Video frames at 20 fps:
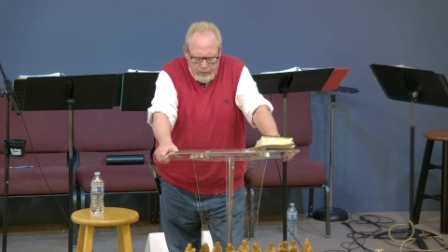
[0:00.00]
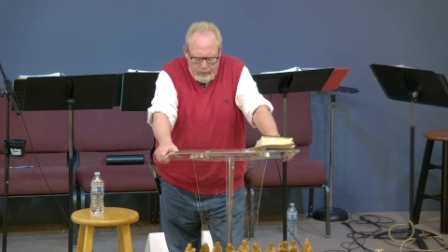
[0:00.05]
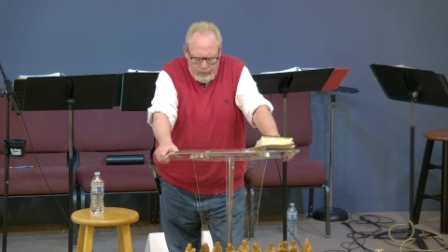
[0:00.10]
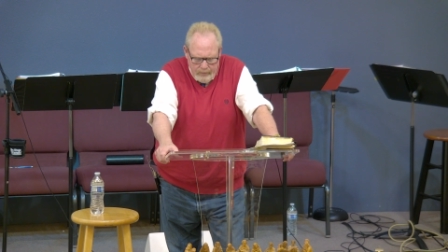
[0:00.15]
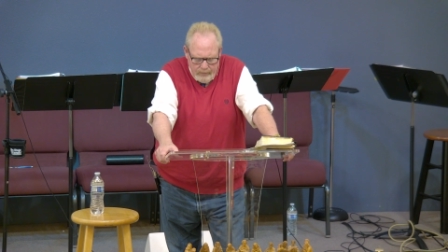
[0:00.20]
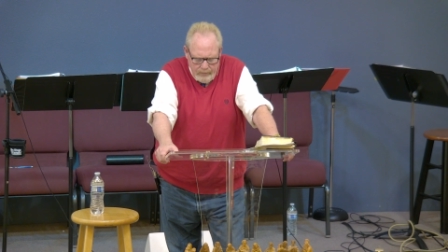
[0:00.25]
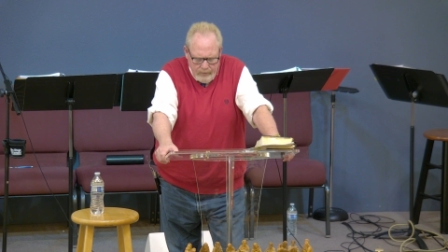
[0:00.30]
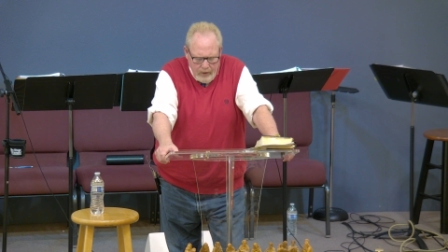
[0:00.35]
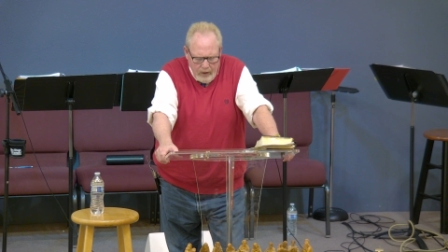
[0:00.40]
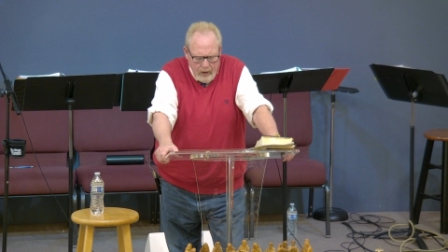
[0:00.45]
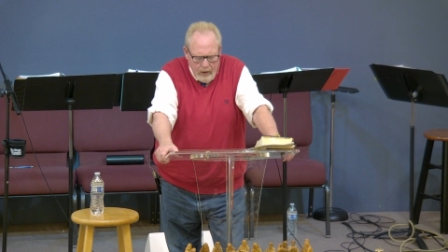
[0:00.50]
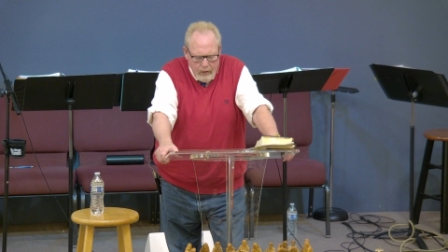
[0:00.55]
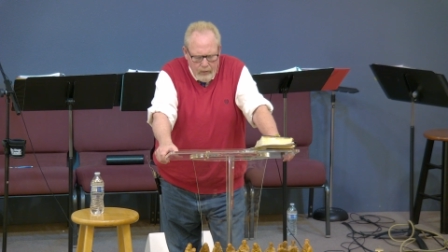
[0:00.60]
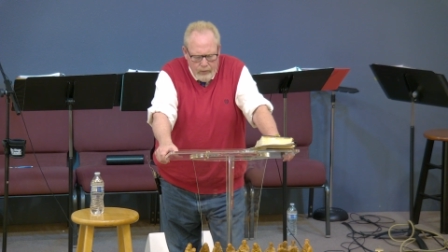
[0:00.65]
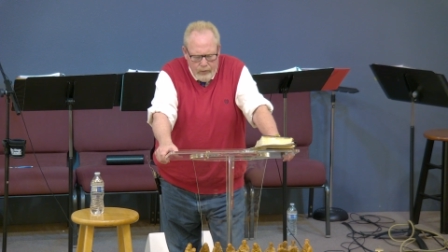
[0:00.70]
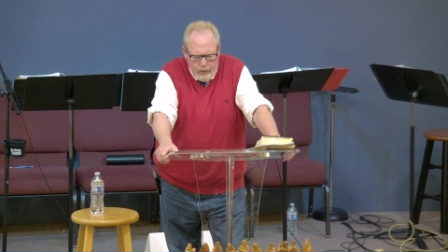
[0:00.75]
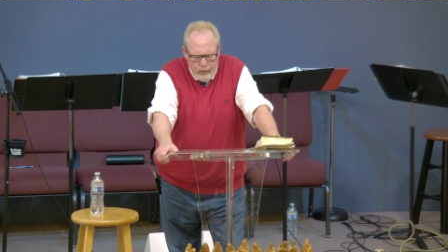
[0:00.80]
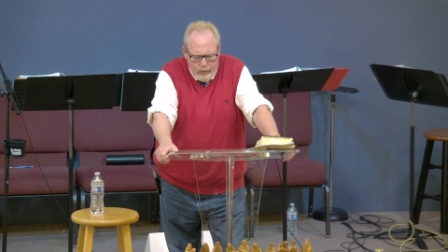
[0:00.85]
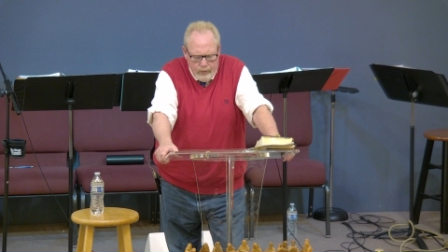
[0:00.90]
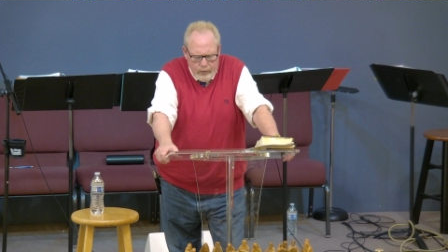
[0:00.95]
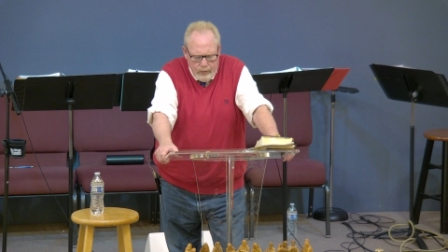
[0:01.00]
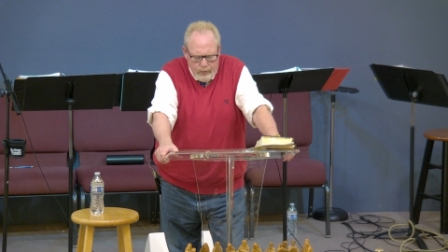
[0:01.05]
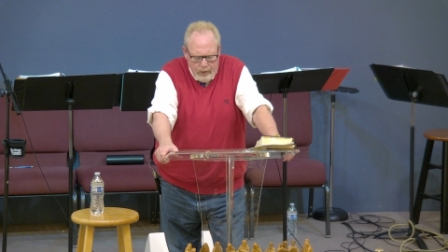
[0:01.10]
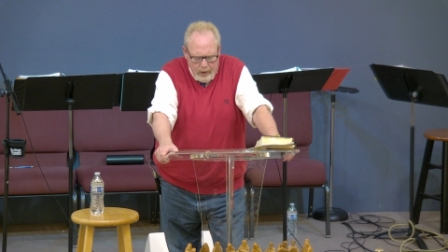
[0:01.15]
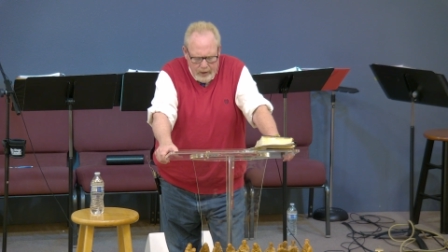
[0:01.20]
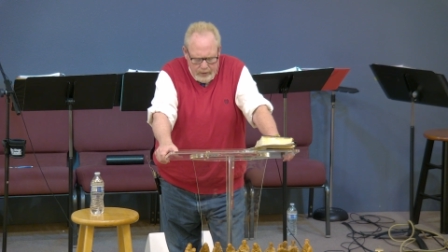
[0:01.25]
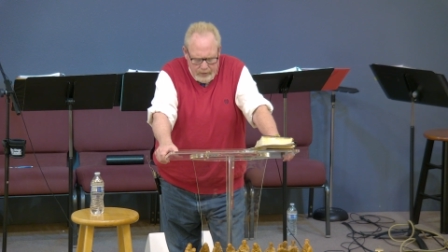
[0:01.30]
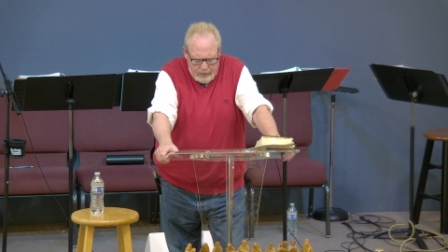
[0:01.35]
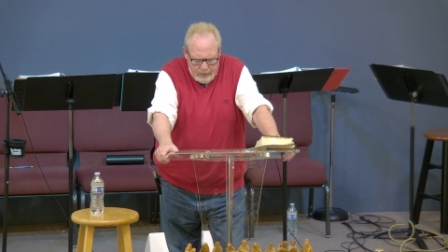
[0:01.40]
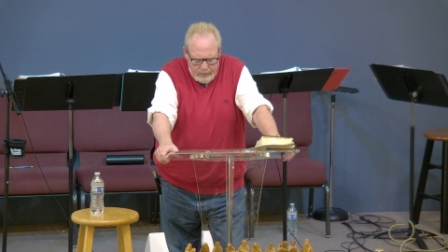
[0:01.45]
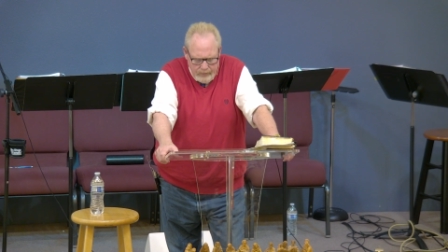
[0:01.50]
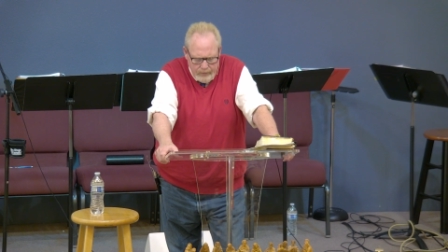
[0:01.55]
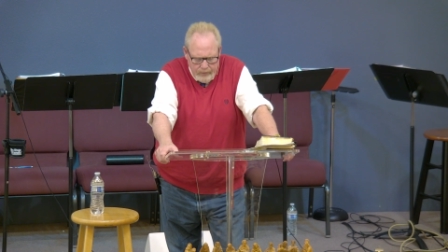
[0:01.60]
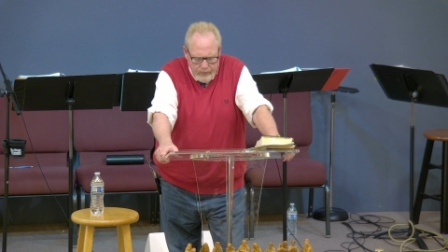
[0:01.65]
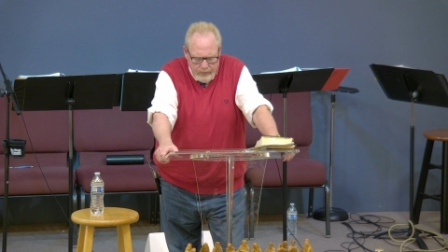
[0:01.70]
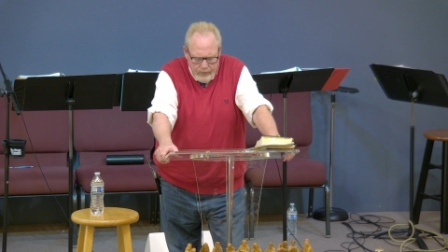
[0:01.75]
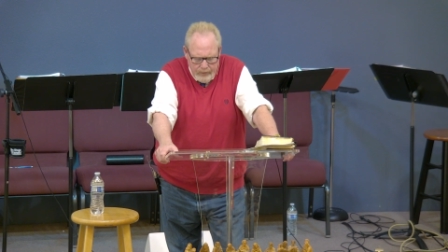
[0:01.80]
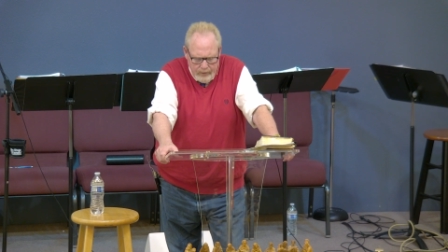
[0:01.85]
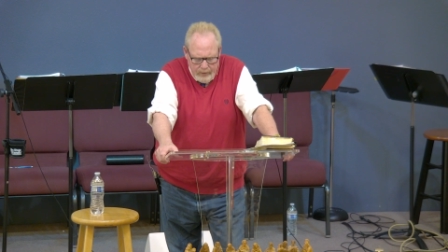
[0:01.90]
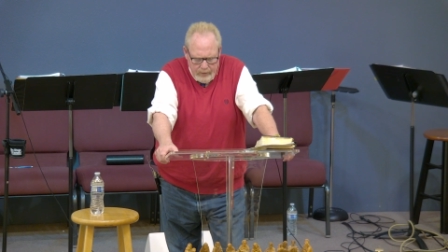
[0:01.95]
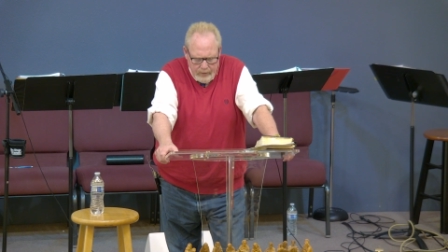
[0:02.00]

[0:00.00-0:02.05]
and follow your directions,